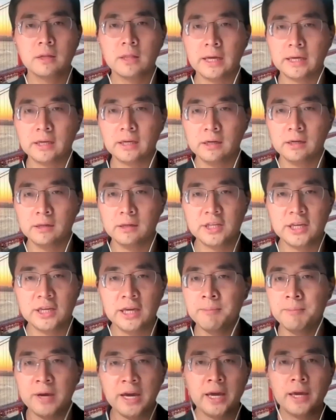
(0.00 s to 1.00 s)
like a
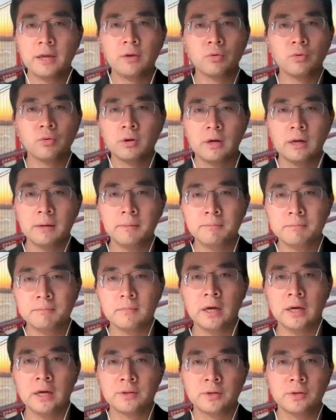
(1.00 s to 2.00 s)
DMA or
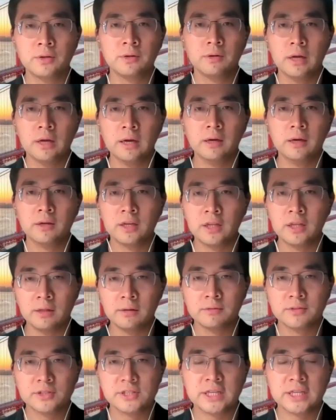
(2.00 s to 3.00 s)
other
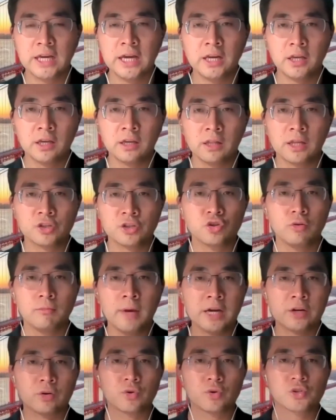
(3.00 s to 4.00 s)
scanning electron
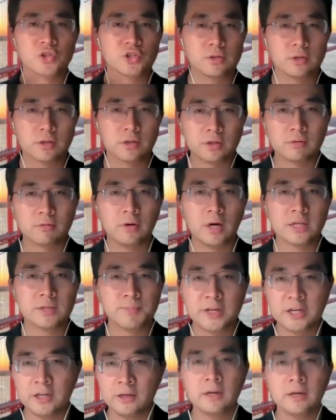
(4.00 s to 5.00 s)

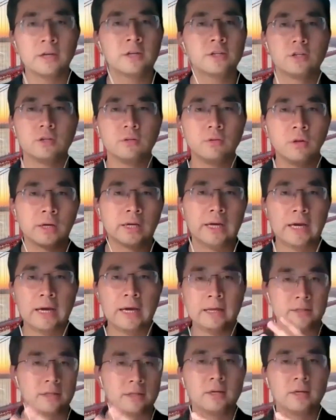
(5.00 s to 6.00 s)
microscopy to look
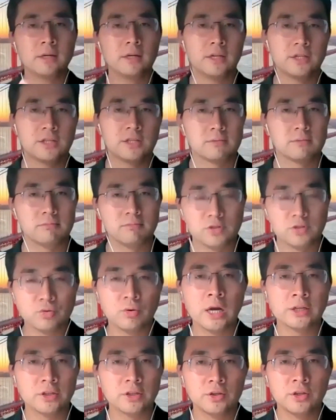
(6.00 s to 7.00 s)
at its
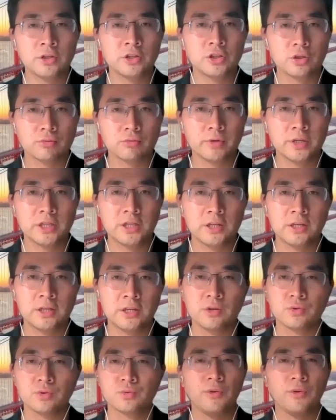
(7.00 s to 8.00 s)
structure into great
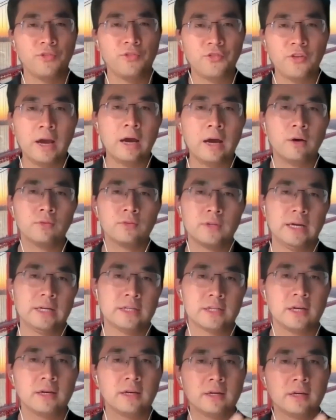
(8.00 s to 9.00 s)
details. We found
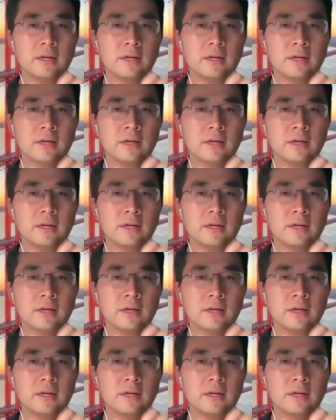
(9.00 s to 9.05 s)
that